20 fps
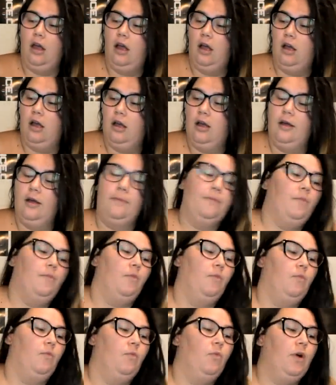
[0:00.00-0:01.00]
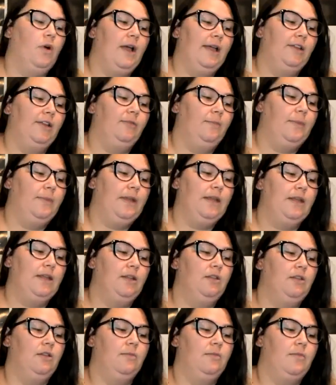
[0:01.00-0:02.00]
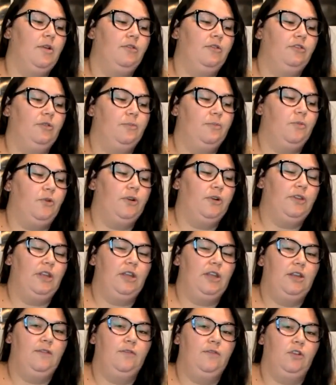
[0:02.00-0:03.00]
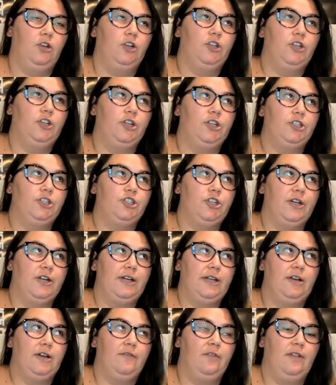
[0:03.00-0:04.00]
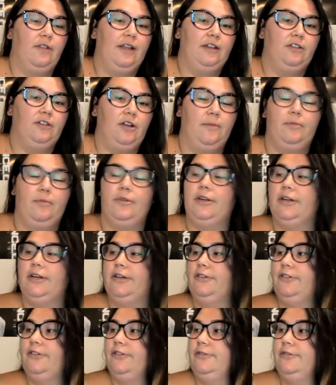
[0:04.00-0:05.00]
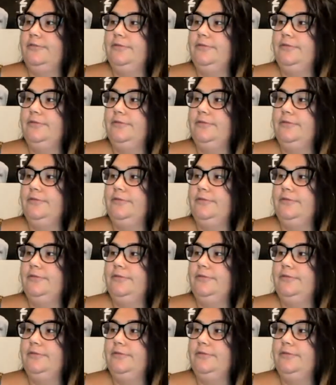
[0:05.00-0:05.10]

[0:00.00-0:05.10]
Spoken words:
What has been the most important thing you've learned during training over the last couple of years?